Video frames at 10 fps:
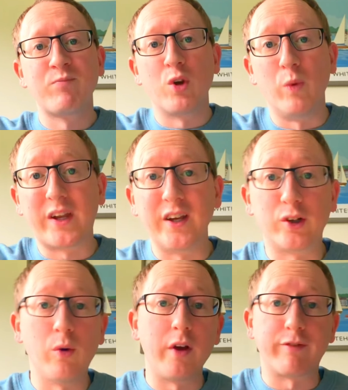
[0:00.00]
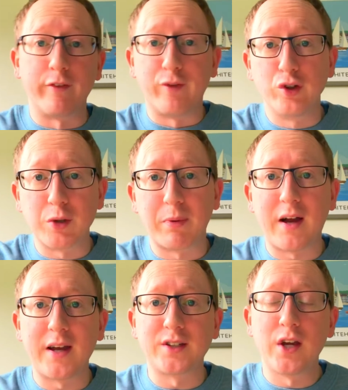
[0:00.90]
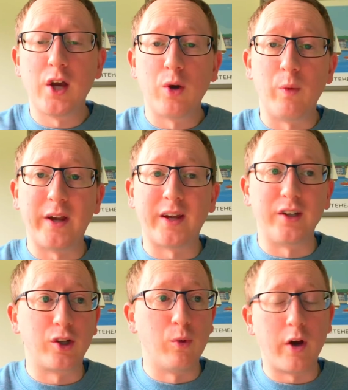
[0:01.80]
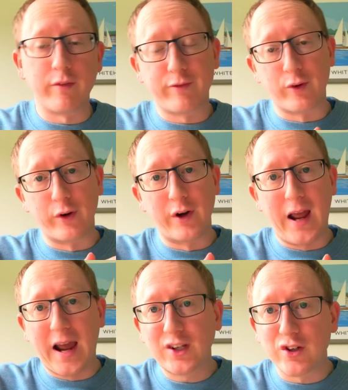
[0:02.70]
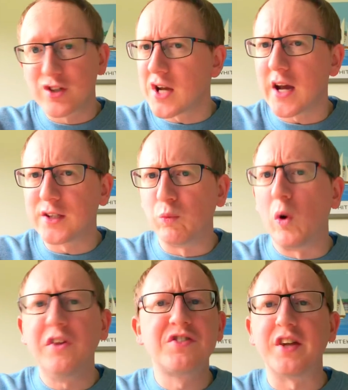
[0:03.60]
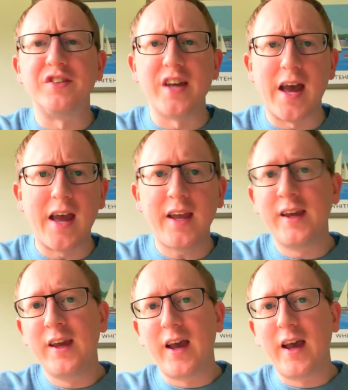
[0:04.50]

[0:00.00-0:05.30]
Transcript: We can go out for food supplies, we can go out for exercise once a day,